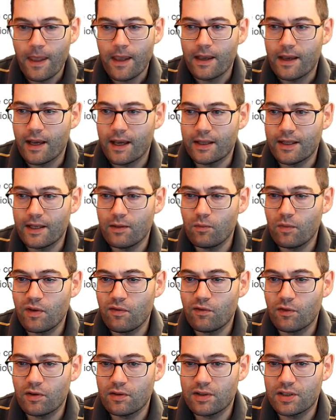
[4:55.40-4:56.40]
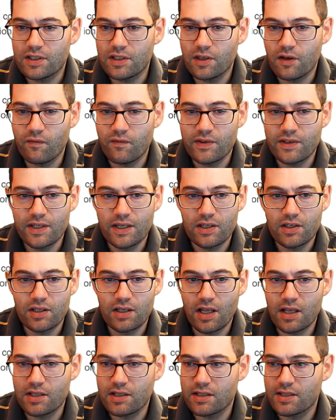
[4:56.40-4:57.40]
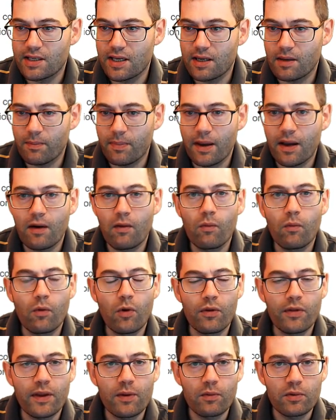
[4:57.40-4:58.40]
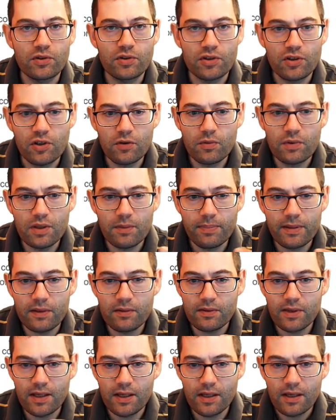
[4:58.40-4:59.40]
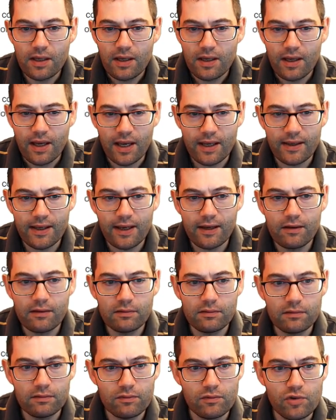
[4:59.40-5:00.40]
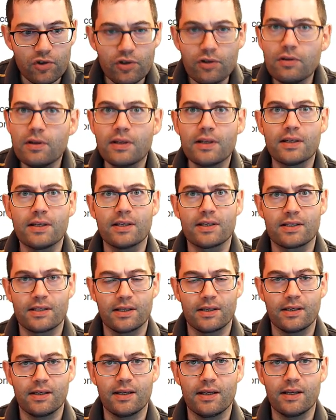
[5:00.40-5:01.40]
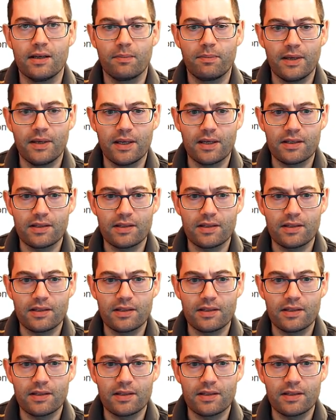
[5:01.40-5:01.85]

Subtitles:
And then we've got this conversation, as I said, about what they want to do with the building, and now Julian has suddenly appeared.